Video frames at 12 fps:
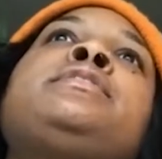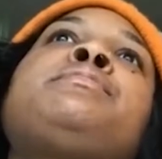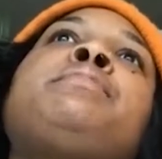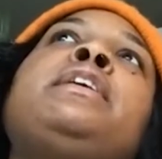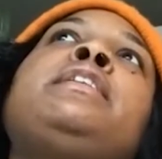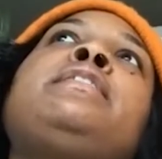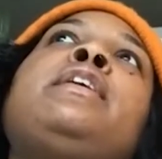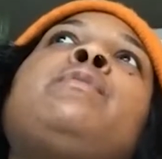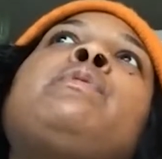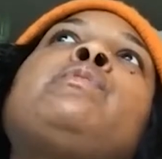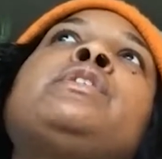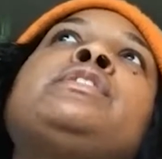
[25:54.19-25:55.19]
to me that
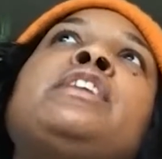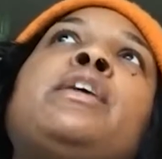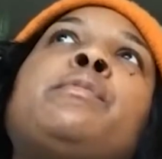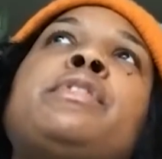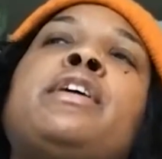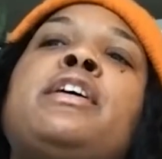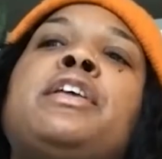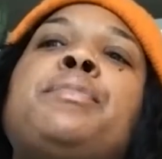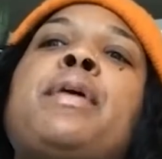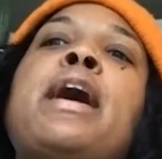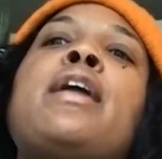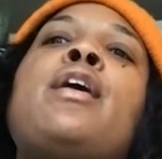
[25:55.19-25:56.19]
when we're done with Honey
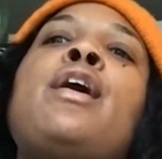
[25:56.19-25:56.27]
Pot,